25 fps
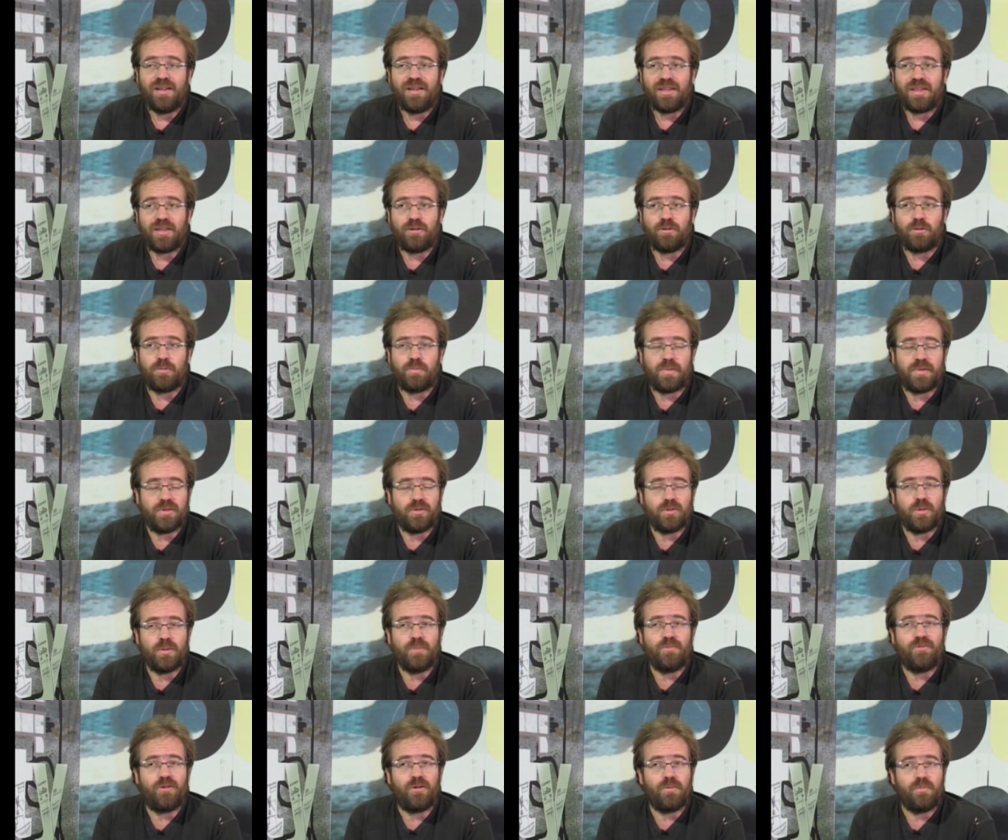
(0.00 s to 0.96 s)
There would be
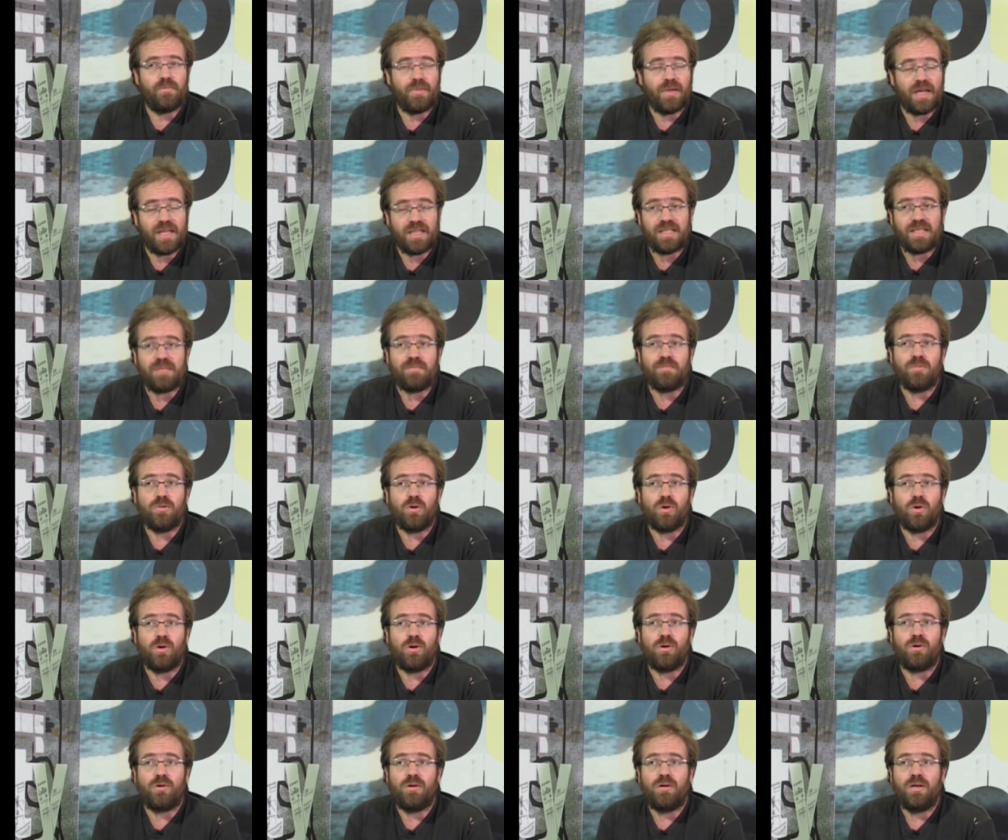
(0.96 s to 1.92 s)
room for many
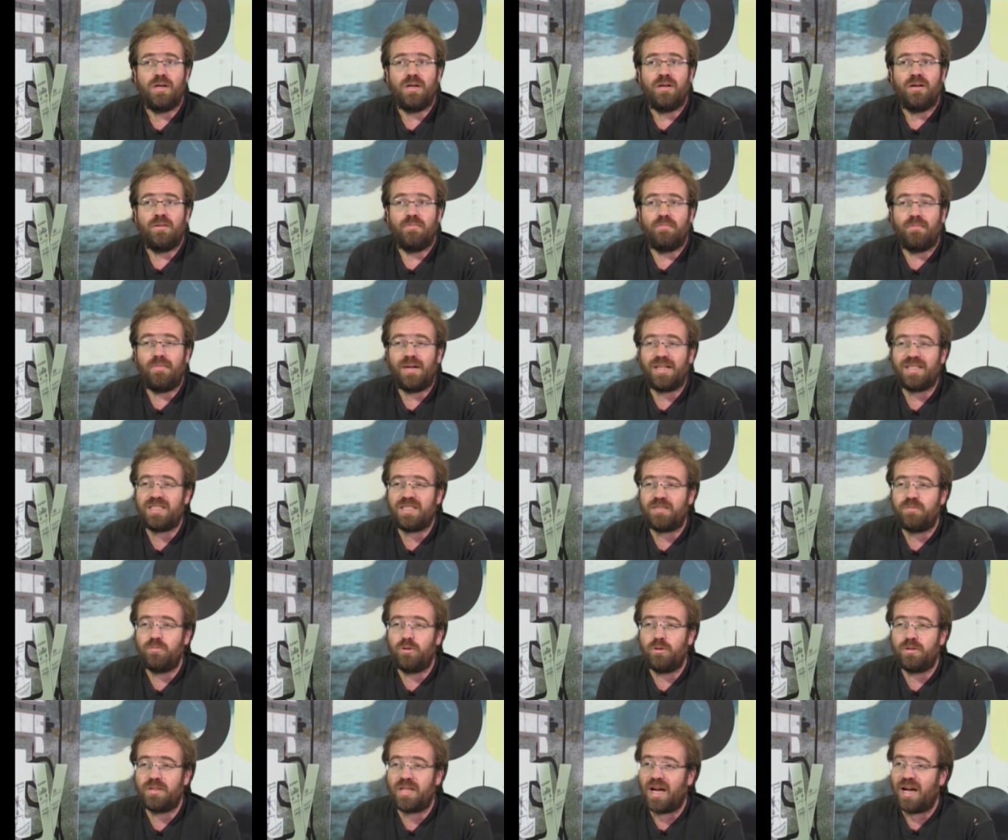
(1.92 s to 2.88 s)
more,
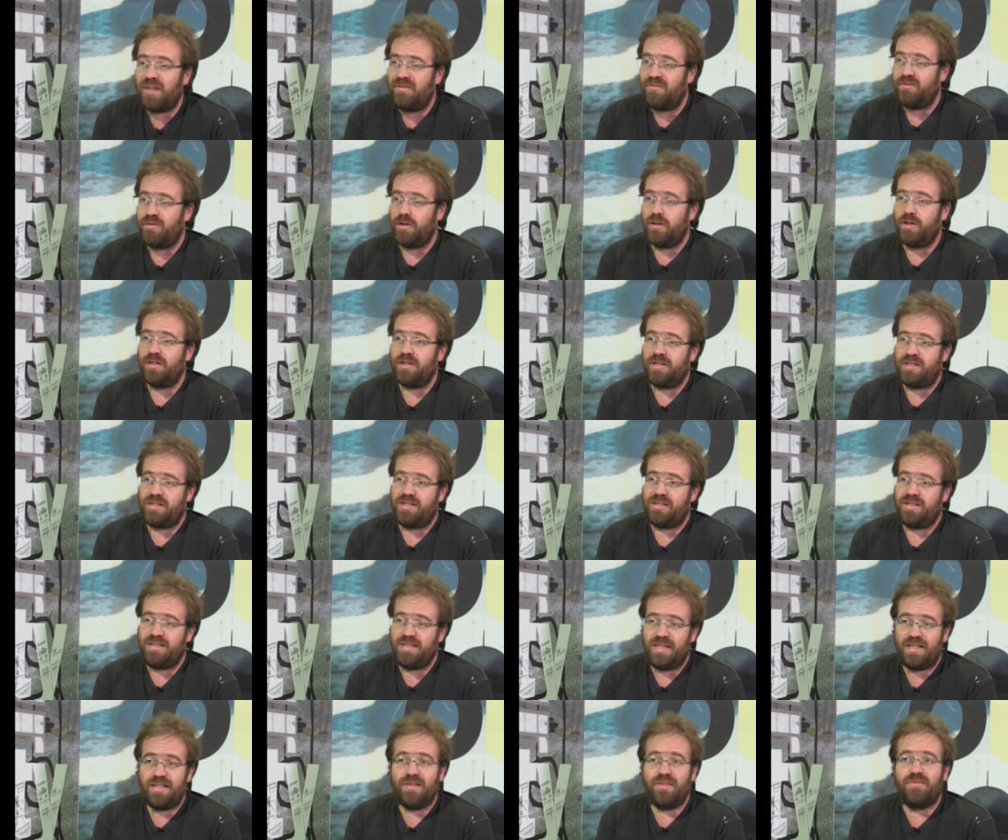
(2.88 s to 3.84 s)
much more diverse
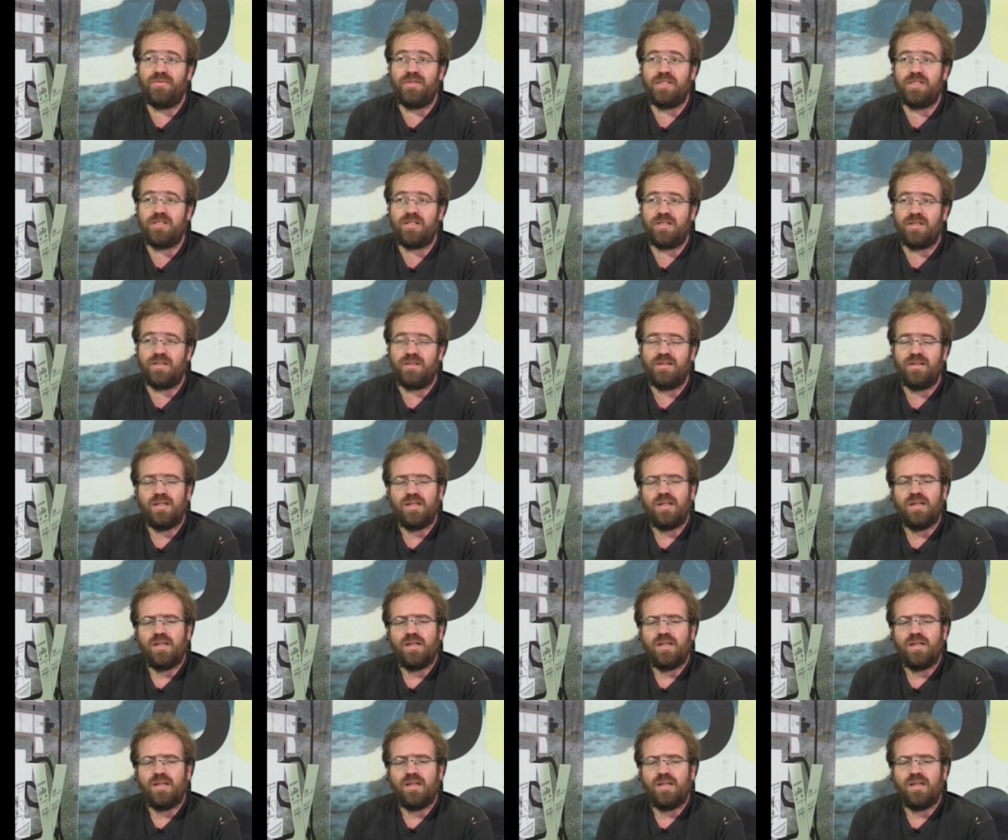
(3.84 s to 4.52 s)
television.